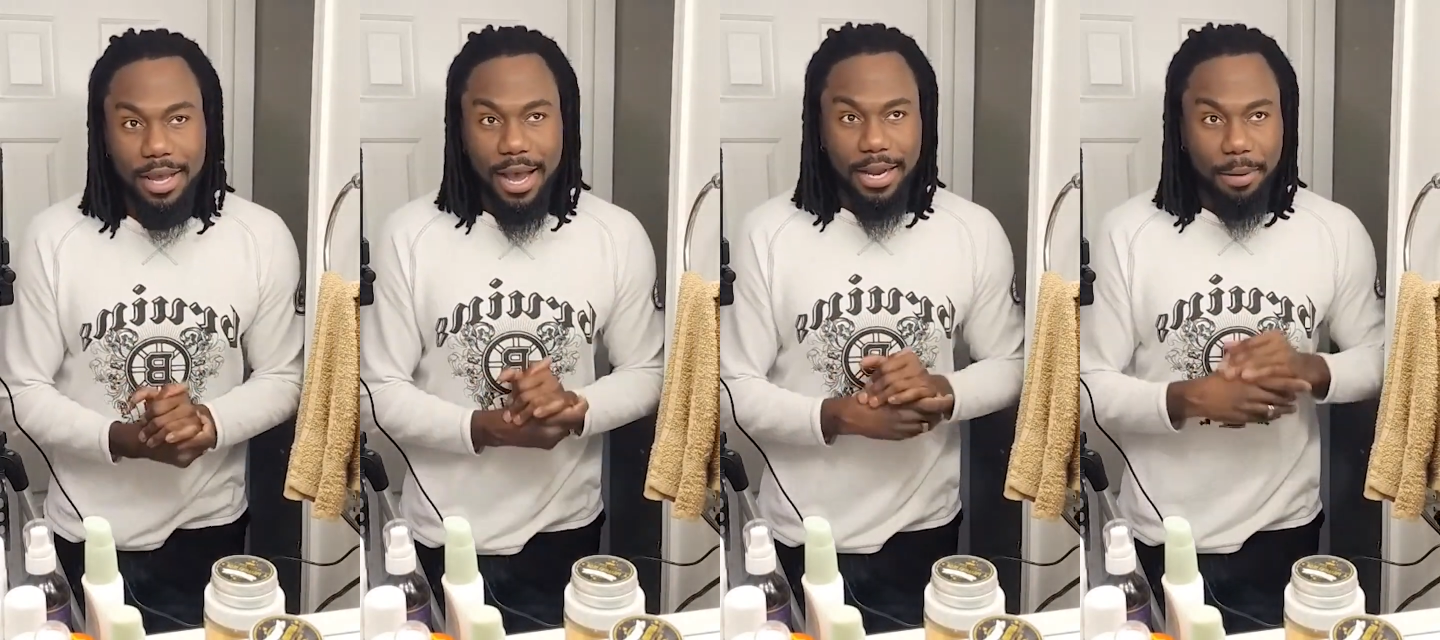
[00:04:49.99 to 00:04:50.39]

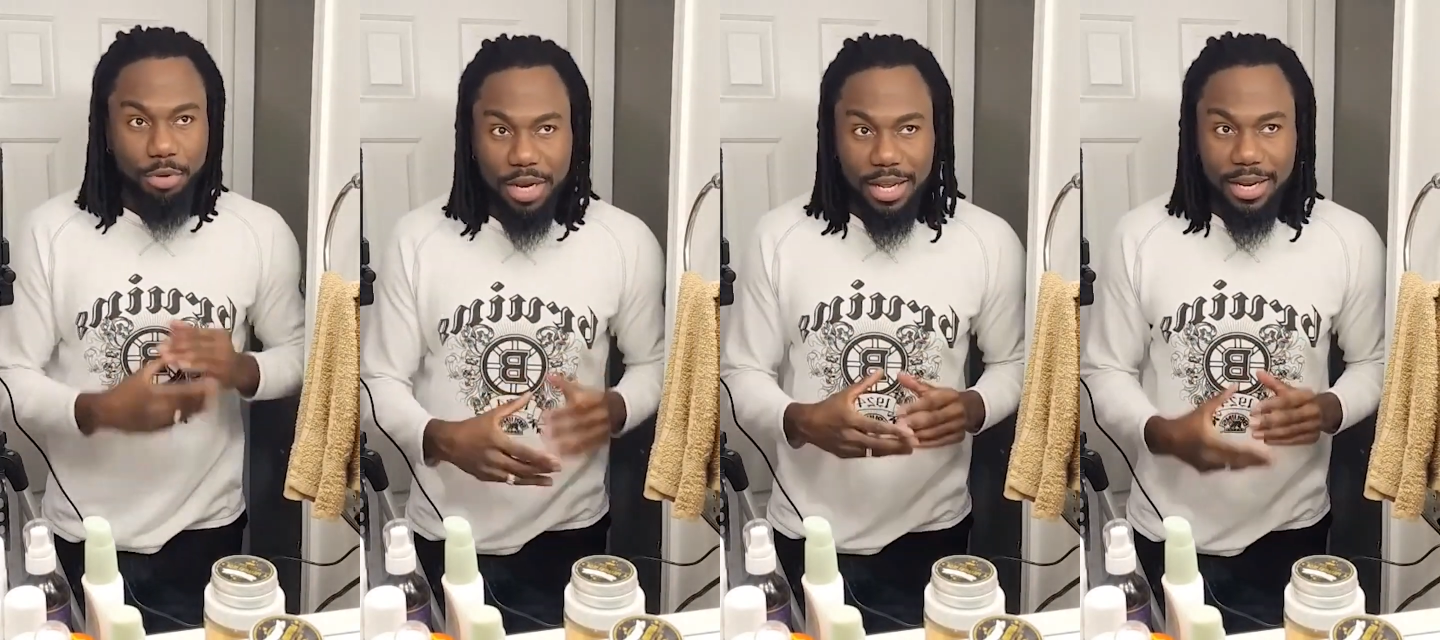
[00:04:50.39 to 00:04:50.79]
and I'm
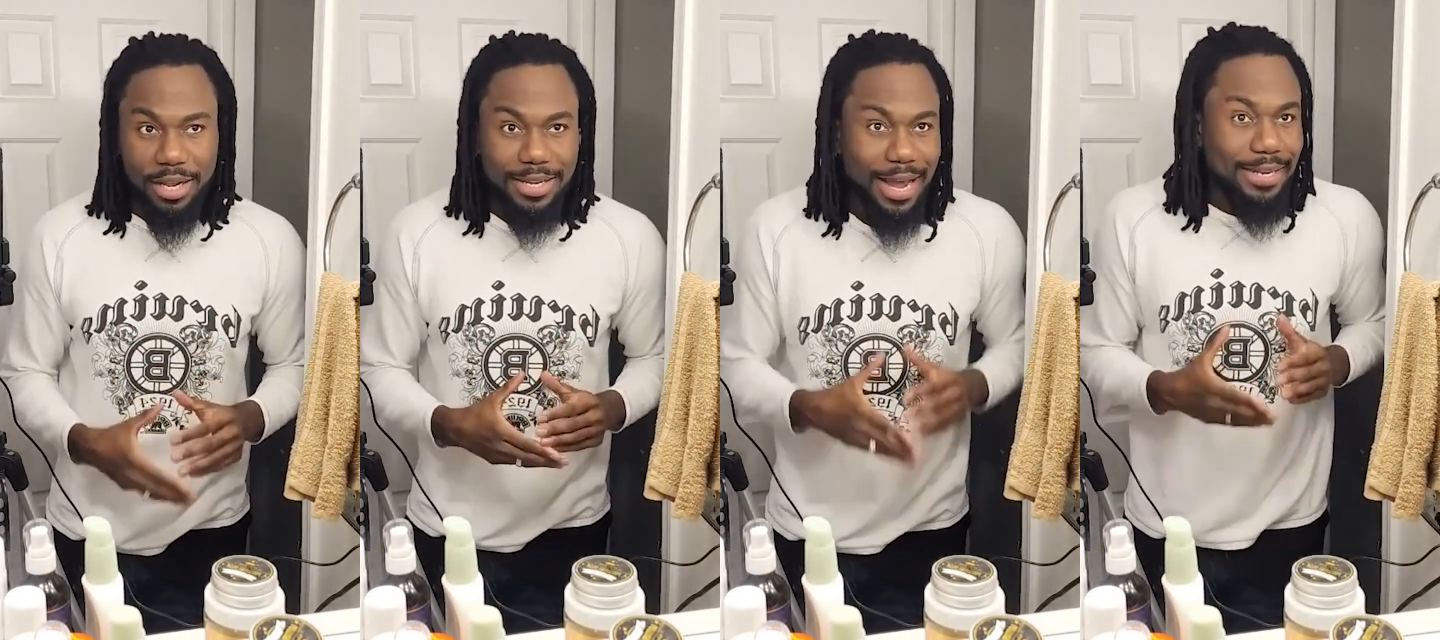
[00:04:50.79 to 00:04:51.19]

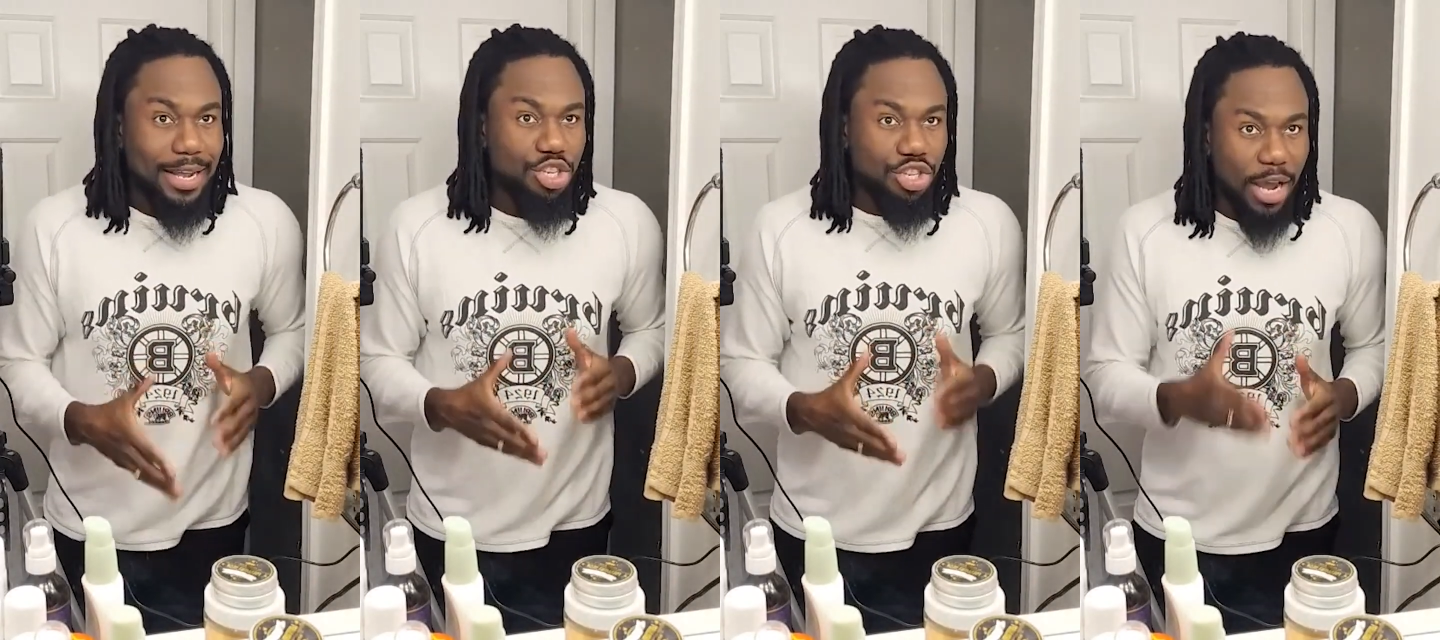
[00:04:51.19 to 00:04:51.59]
really not
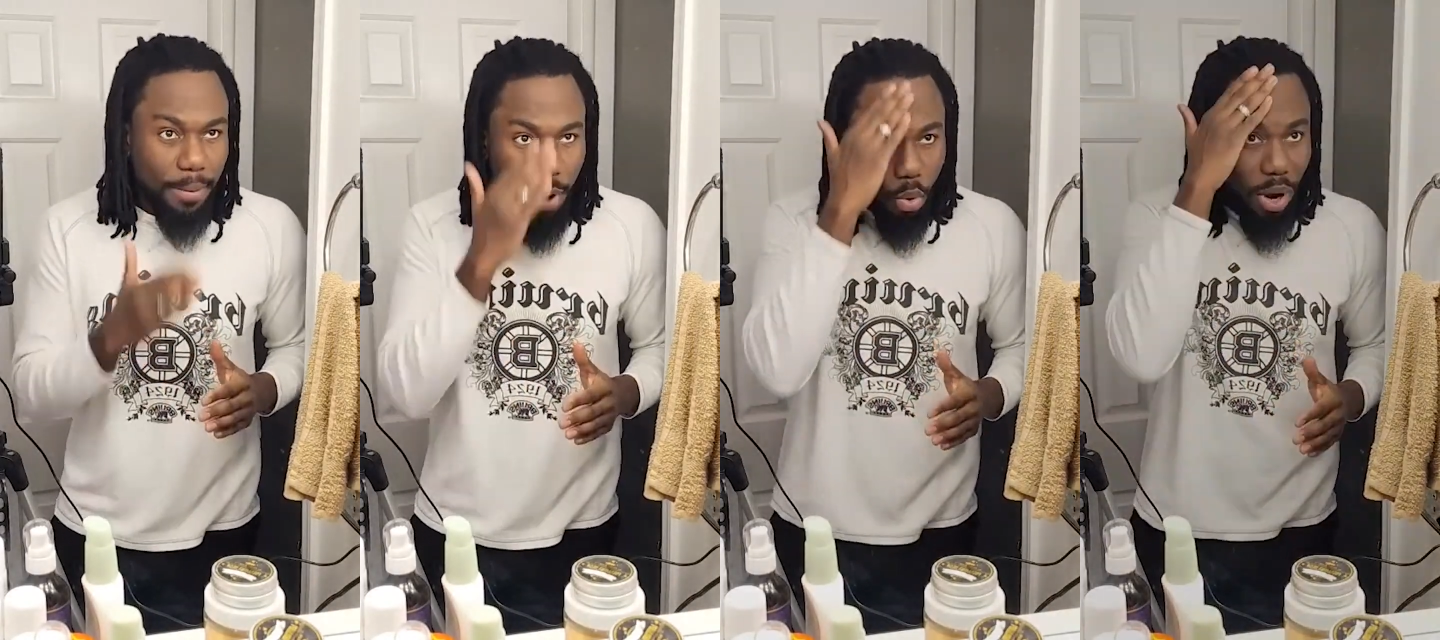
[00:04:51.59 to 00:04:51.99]
that shy
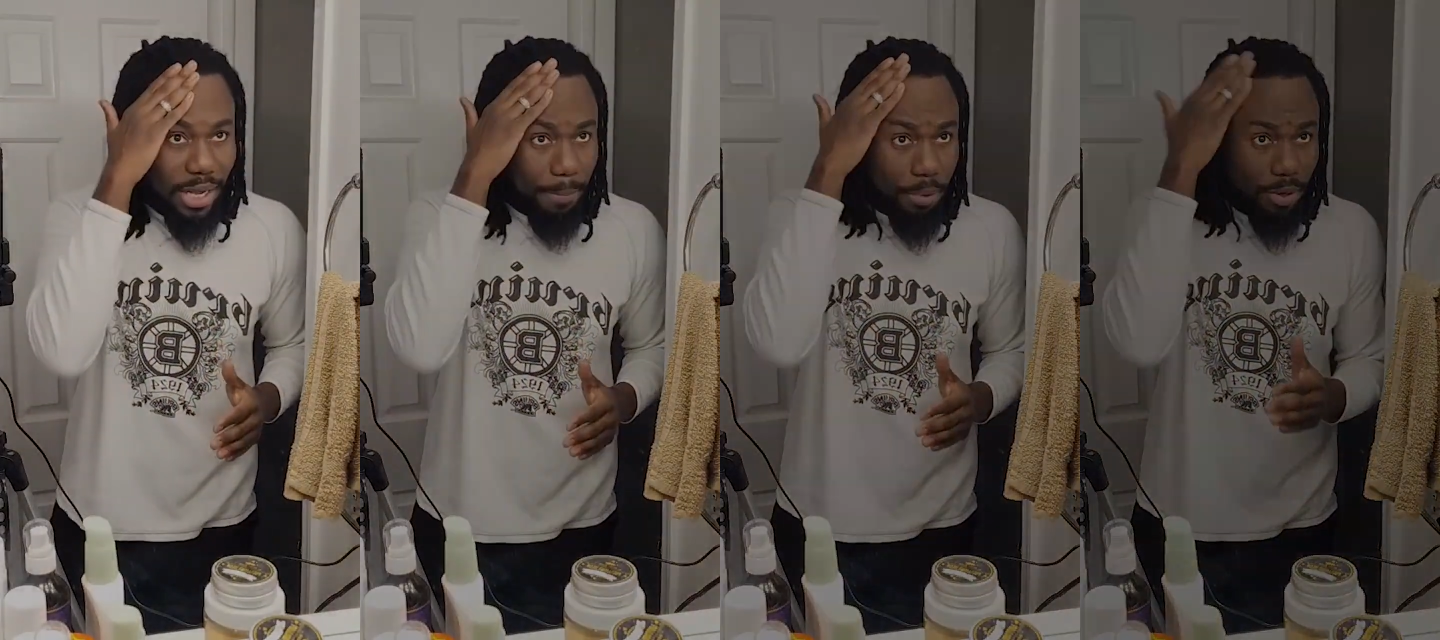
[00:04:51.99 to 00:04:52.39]
about what
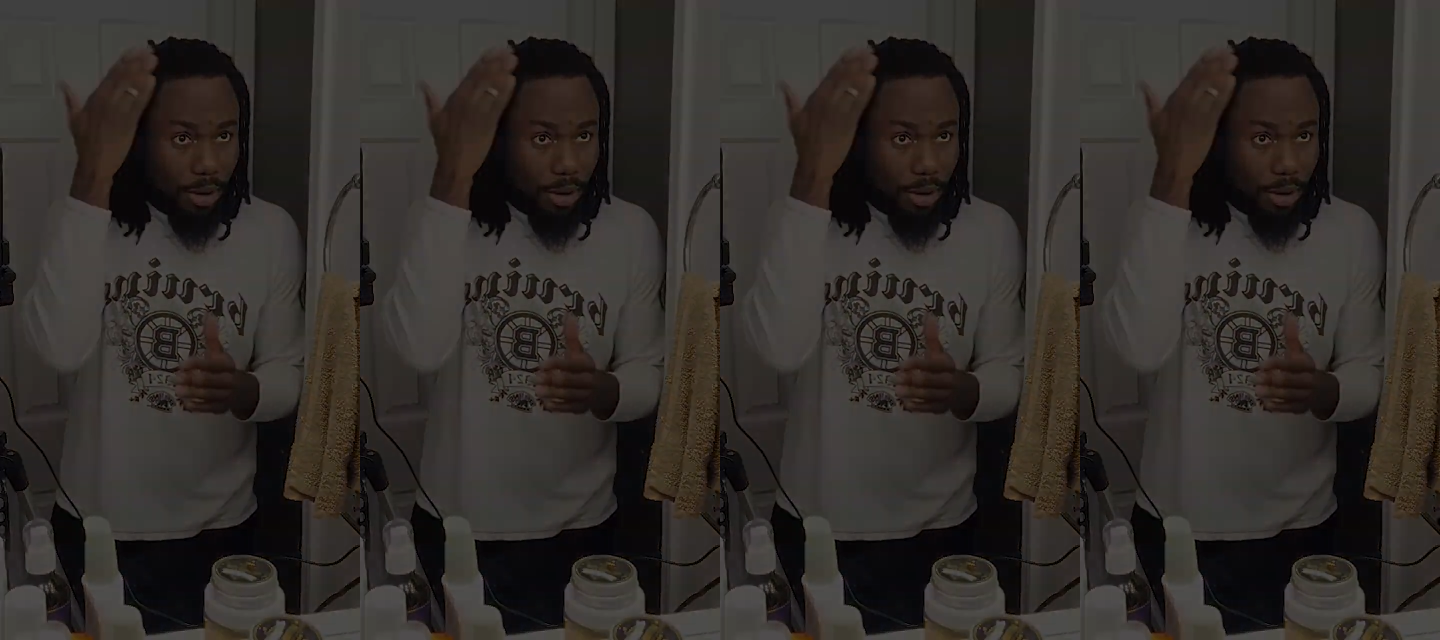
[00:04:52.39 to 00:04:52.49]
I put